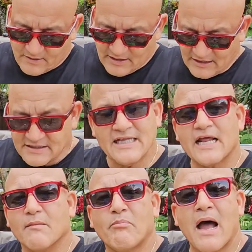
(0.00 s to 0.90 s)
it's not
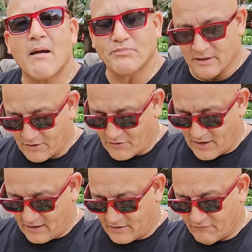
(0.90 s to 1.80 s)
a popular
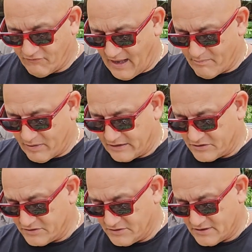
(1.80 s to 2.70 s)
thing to fly
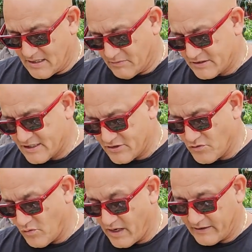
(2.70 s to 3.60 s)
pigeons, and I'm going to tell you
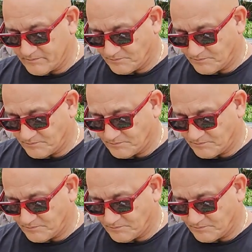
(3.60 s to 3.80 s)
why.